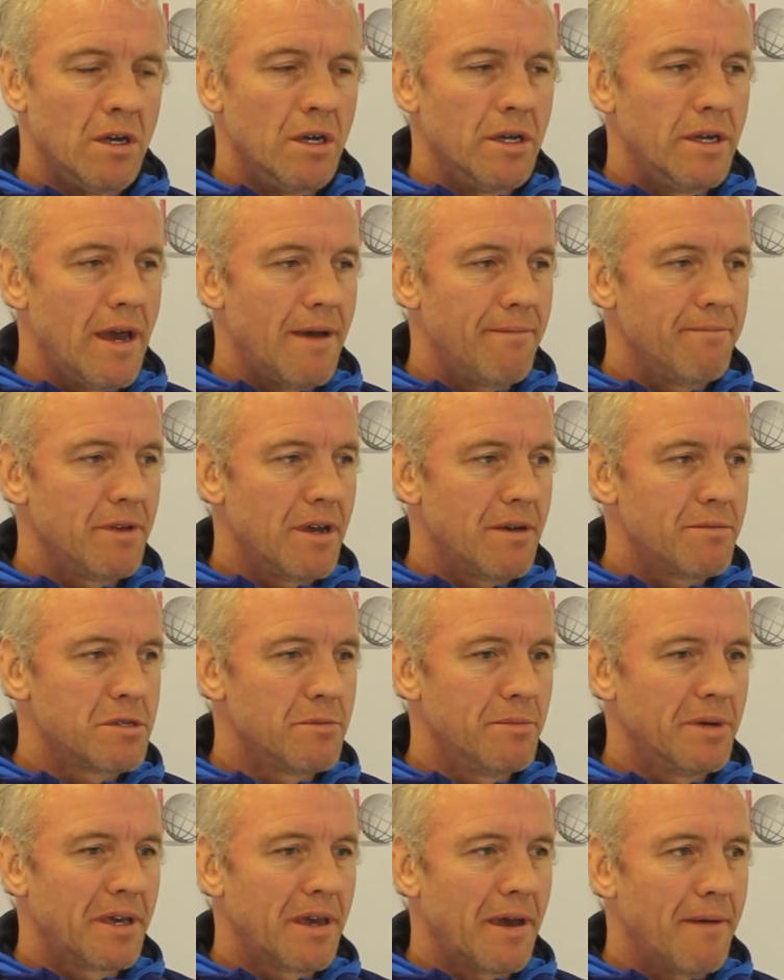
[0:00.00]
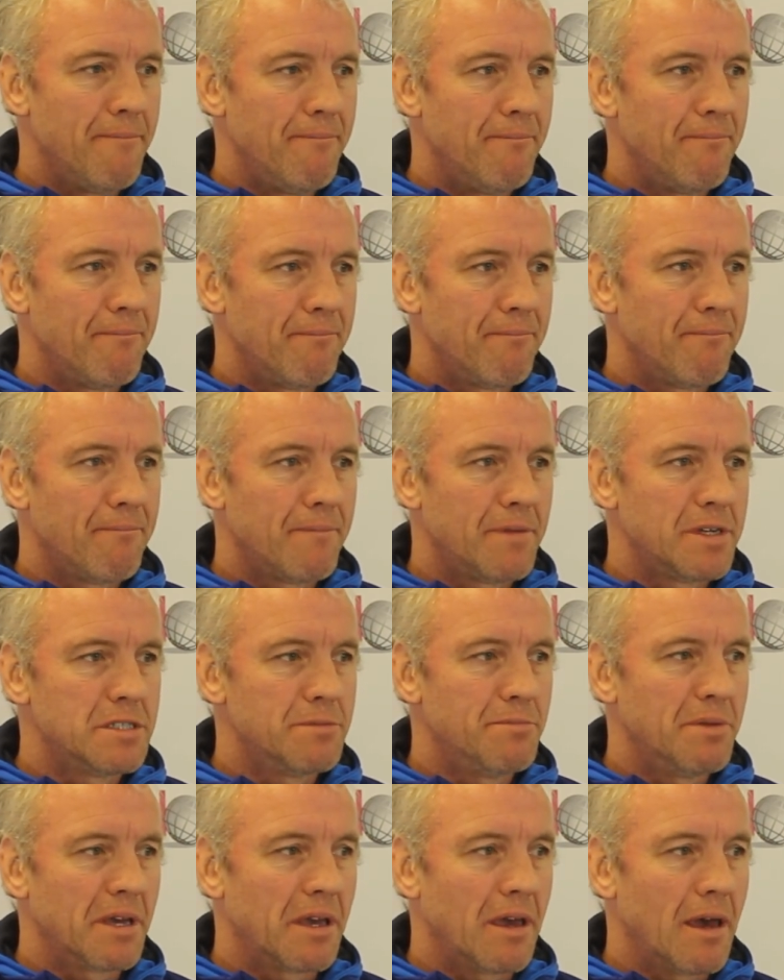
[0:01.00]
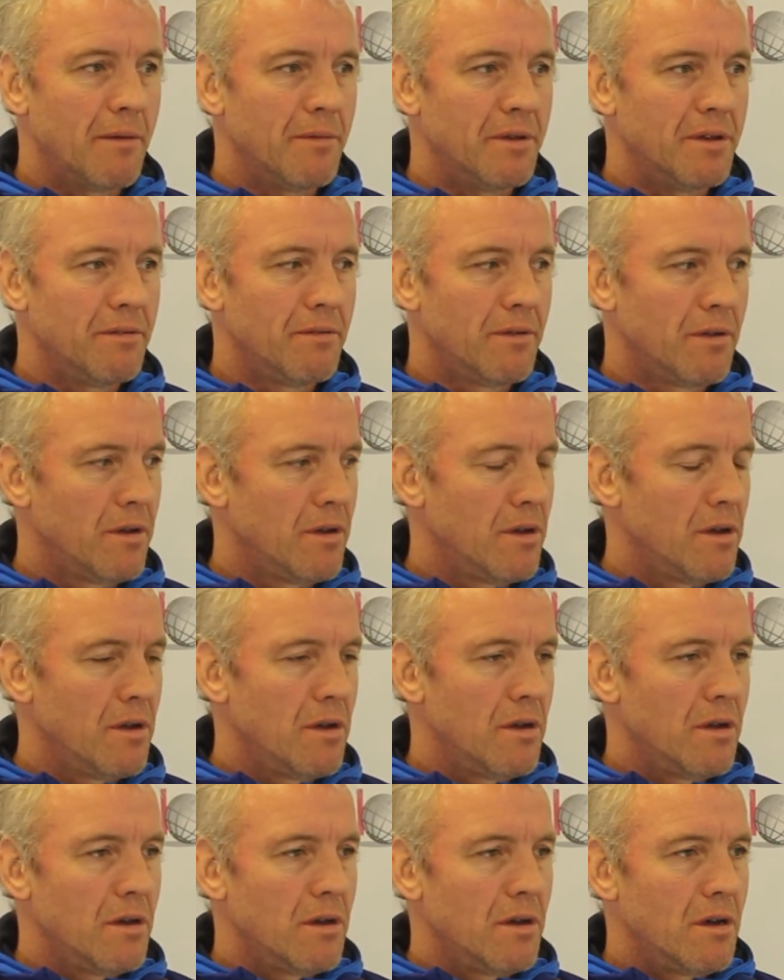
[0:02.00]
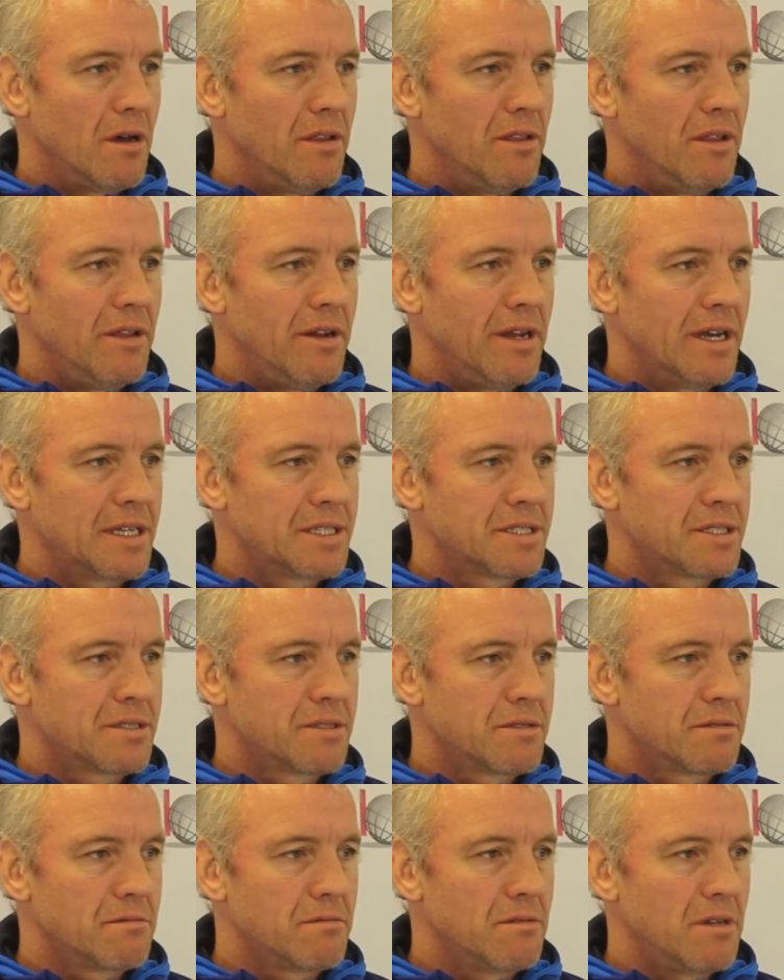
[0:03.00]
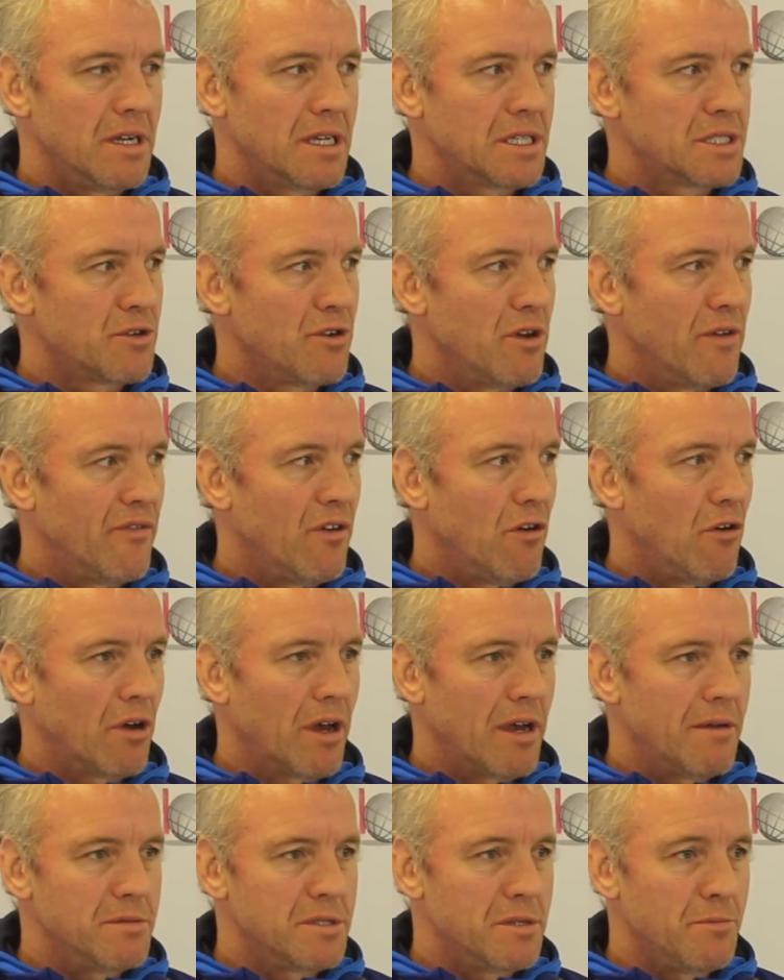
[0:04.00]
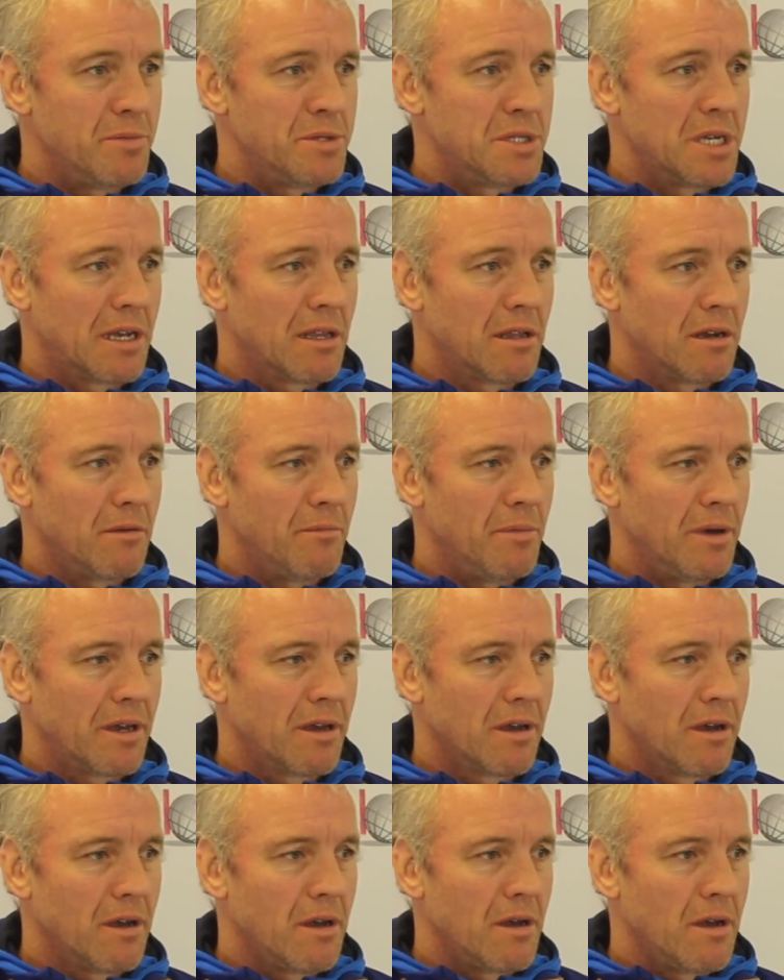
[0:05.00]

Yep, it's a big game. It's a big game. And the next three or four games in particular are big.